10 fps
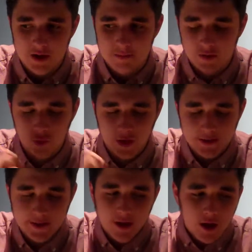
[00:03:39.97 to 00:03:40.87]
by Ben
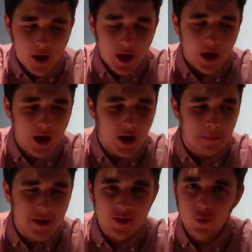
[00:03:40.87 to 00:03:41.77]
Wheatley.
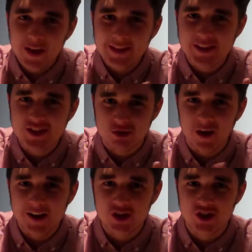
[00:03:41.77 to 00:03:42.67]
Uh, ben Wheatley's
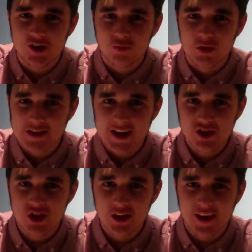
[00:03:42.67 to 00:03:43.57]
direction was
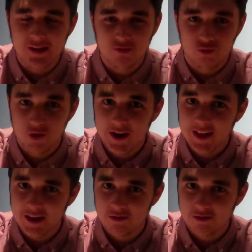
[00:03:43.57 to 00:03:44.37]
actually really,